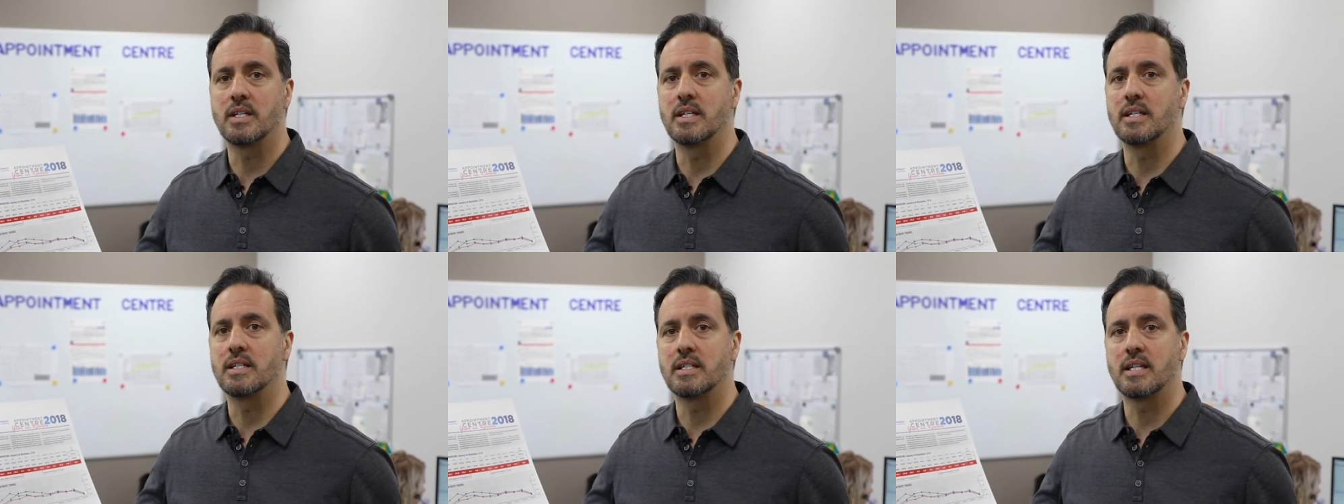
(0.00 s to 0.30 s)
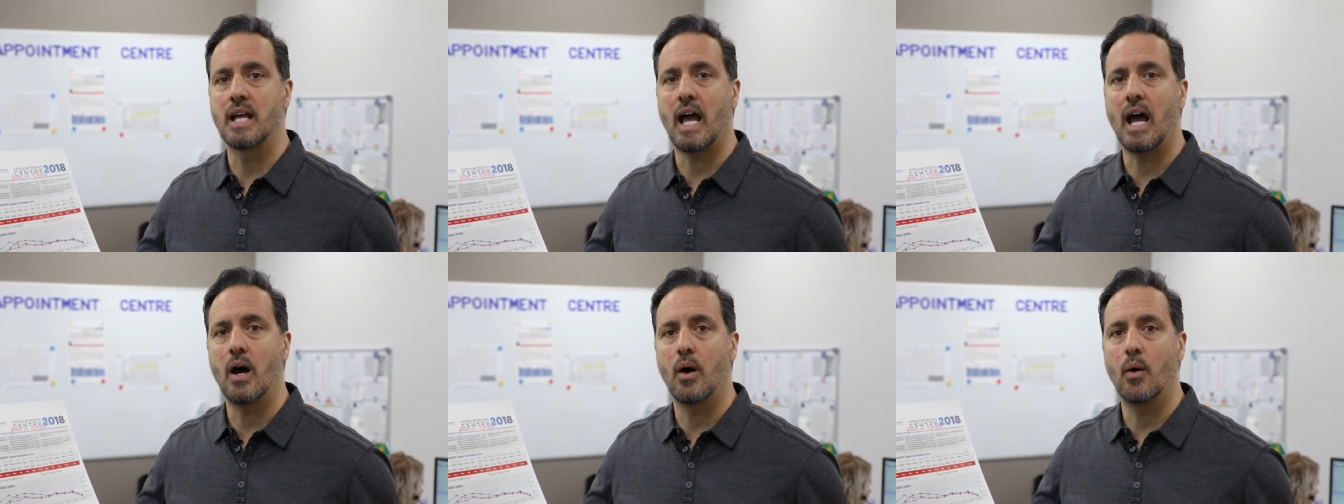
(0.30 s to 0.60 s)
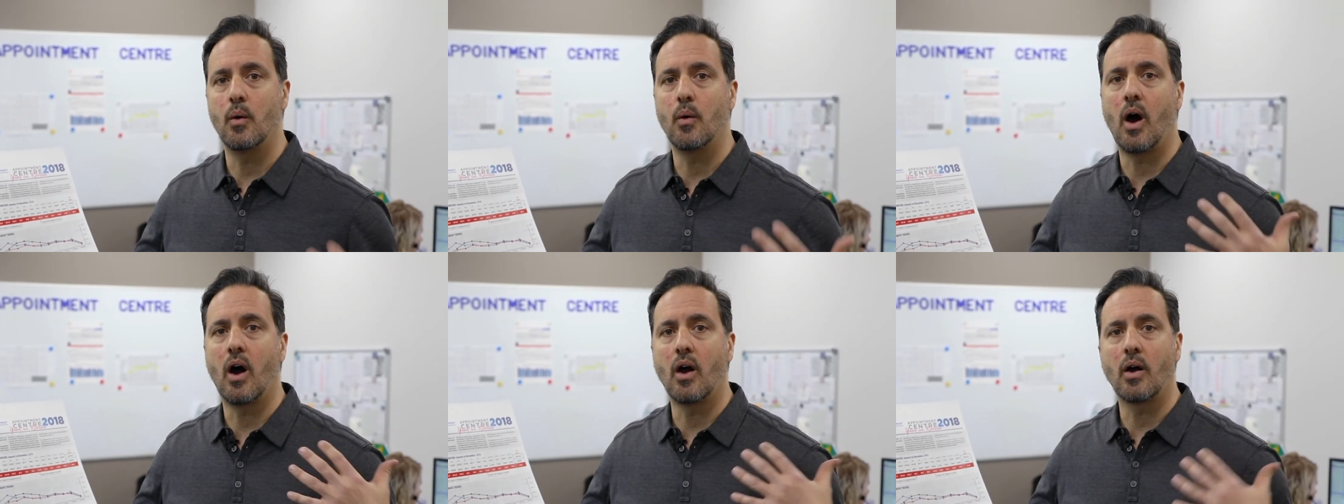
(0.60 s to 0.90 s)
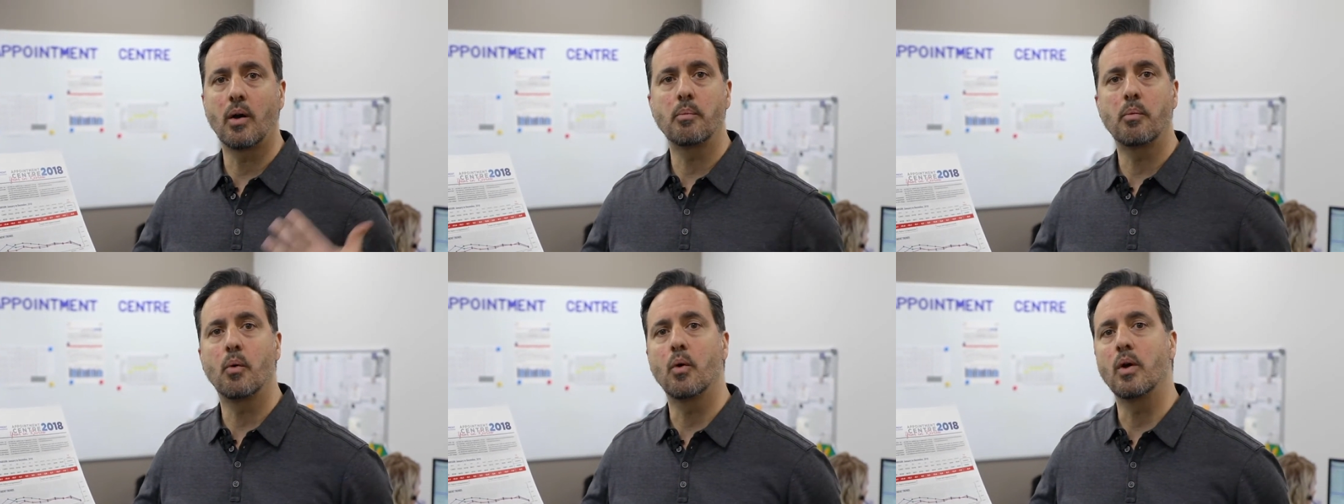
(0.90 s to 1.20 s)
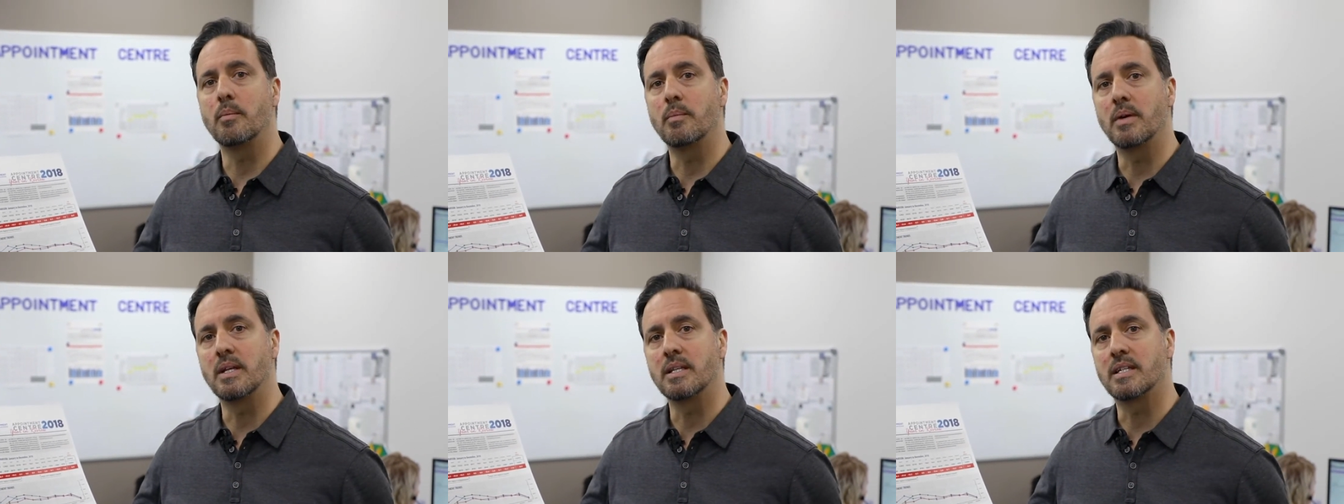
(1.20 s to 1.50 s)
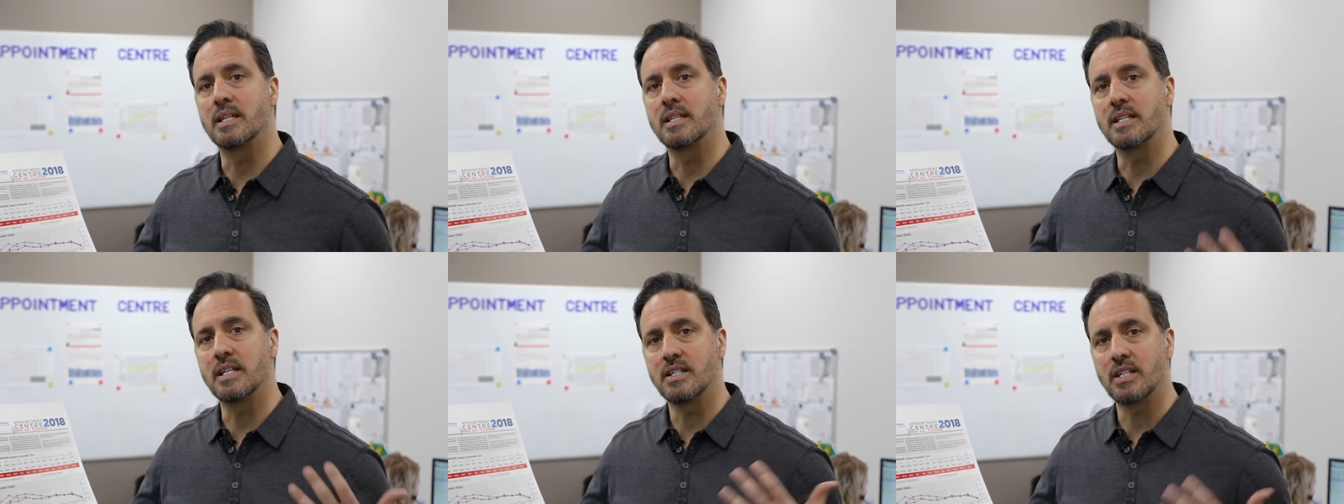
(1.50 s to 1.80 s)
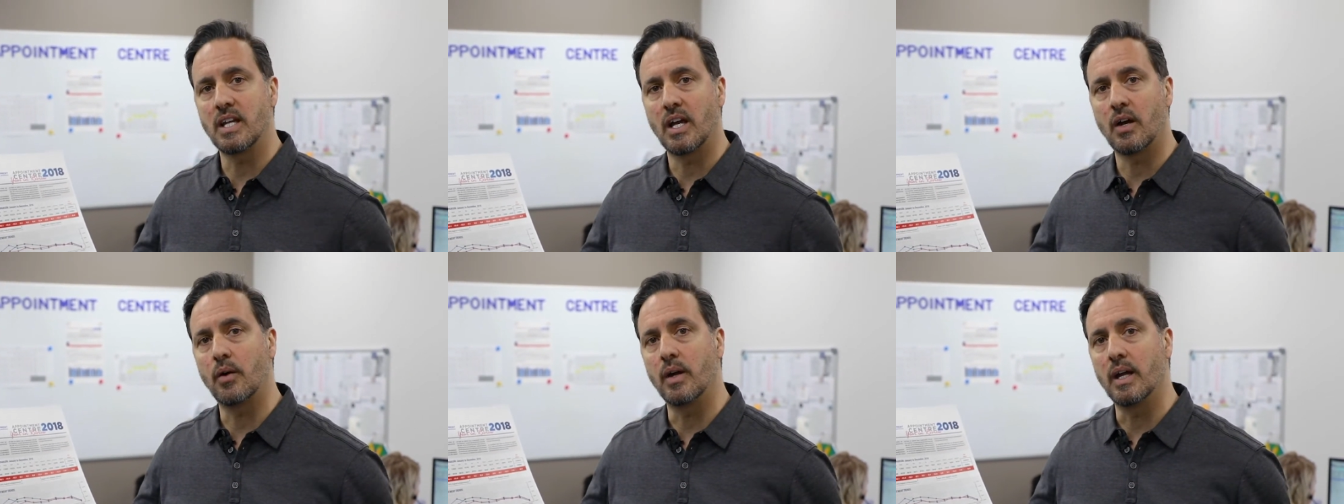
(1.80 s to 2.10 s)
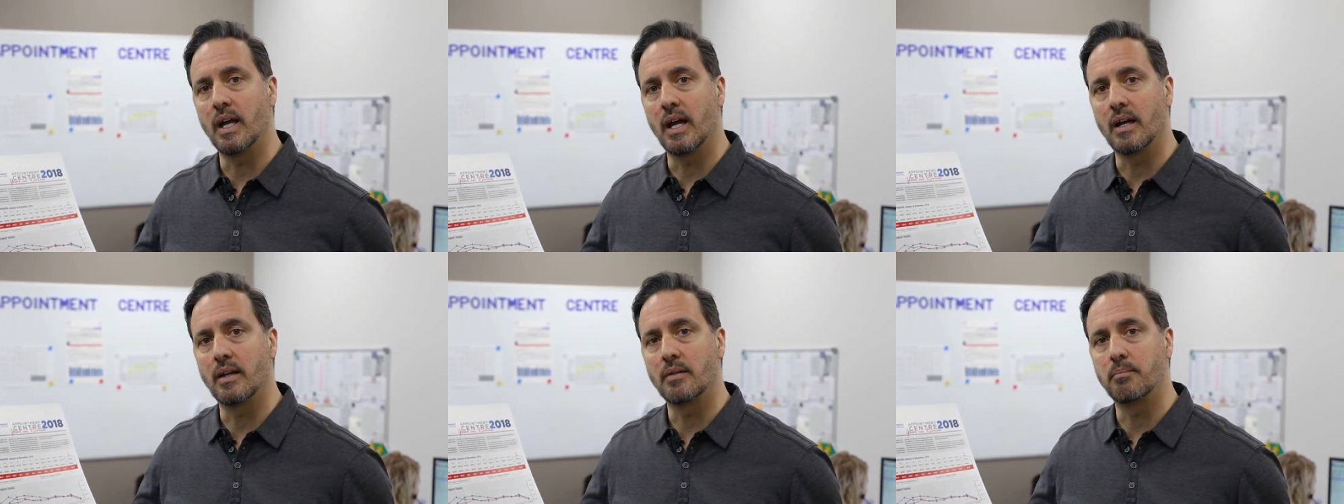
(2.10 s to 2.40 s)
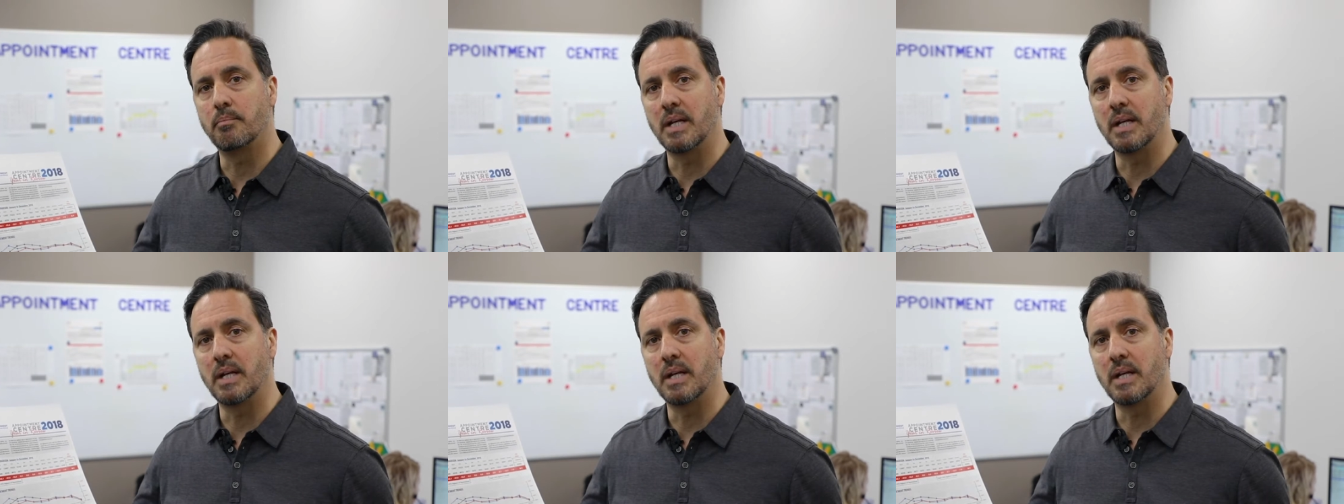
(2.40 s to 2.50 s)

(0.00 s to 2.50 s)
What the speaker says: is how our appointments in this area,